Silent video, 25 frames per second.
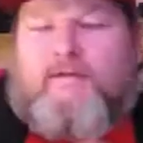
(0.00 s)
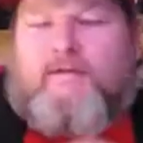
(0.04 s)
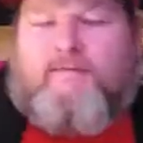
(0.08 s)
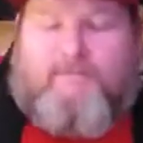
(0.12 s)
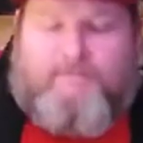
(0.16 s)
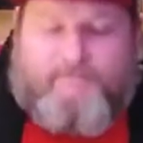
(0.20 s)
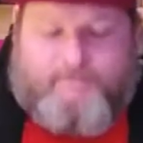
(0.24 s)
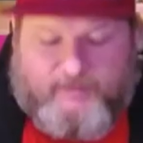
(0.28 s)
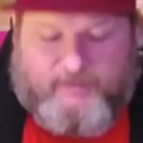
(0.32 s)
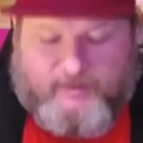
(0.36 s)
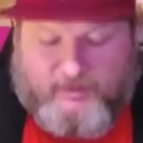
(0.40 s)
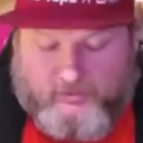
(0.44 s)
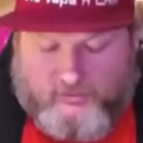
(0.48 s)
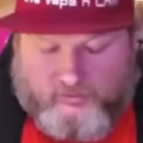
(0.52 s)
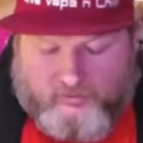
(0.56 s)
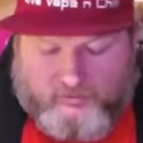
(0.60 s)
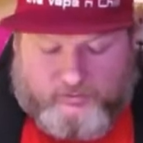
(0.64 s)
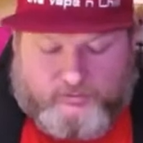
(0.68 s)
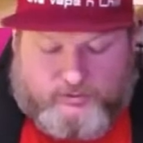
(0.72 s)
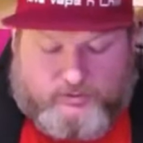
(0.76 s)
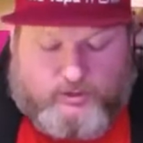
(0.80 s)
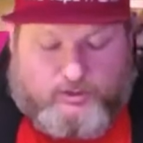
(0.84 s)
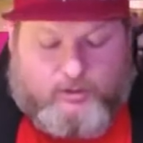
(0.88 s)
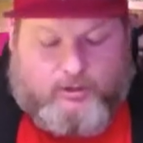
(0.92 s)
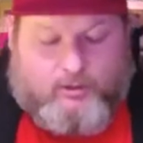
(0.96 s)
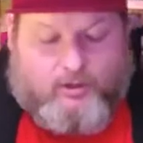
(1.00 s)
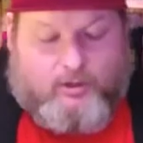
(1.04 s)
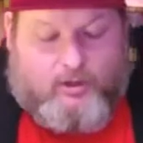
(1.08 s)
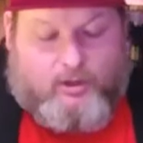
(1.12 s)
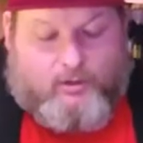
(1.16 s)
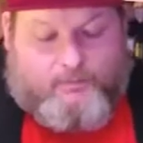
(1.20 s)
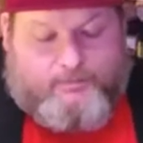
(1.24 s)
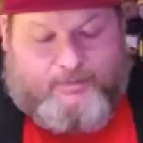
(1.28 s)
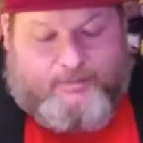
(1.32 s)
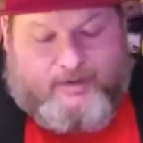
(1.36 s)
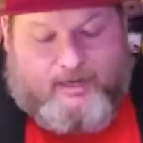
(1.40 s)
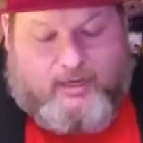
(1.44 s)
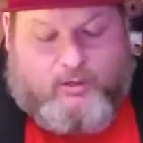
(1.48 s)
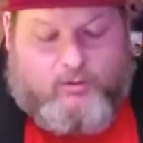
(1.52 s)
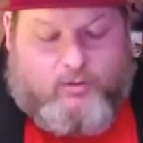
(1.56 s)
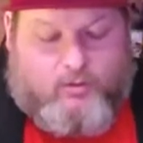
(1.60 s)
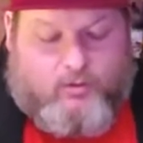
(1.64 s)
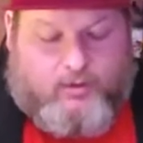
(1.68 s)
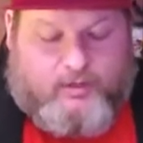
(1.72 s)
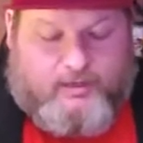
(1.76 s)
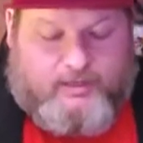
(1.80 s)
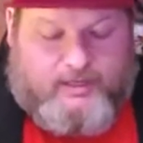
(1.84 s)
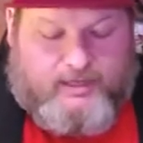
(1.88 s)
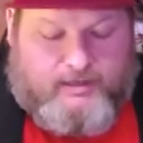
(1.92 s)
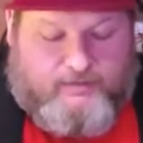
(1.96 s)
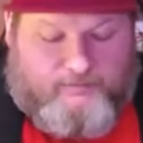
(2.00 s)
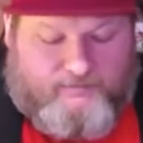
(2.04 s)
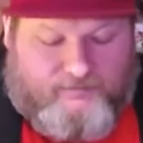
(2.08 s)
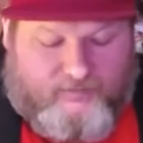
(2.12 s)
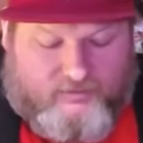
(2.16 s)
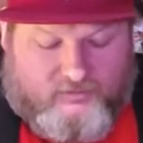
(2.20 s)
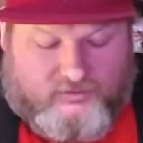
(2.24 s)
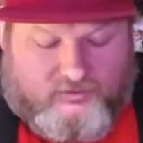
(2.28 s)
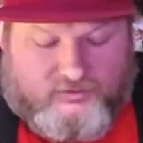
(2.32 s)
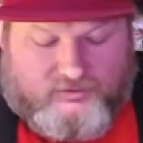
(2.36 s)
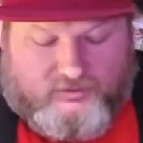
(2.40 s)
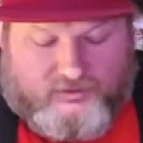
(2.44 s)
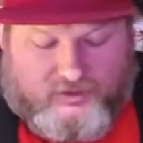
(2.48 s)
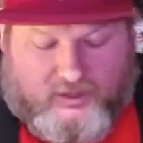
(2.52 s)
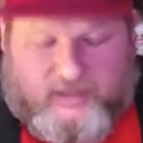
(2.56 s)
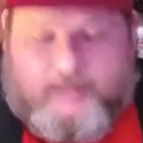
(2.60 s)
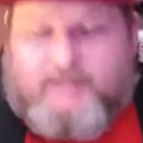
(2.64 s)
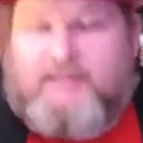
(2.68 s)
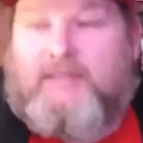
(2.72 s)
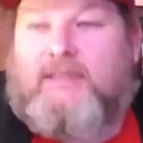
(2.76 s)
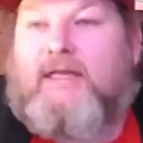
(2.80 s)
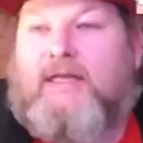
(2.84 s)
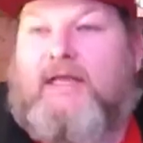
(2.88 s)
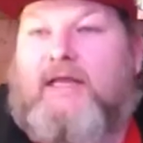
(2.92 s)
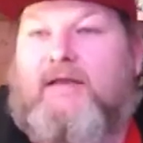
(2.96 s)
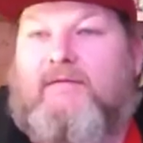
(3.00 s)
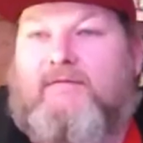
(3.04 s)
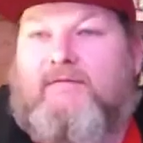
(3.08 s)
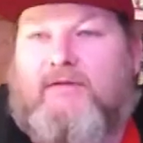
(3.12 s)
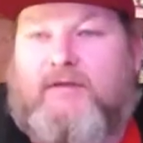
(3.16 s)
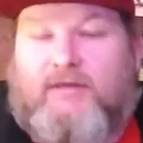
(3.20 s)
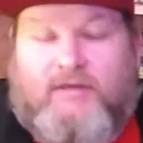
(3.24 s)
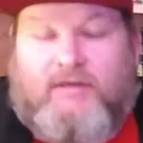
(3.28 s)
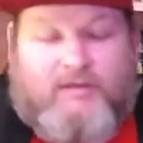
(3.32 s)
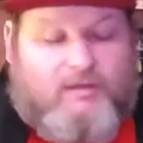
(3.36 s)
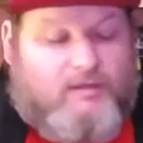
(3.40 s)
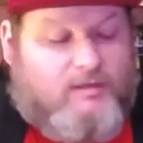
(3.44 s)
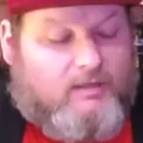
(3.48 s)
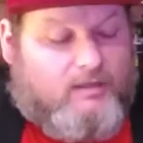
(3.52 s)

feels a lot better quality. It feels nice and heavy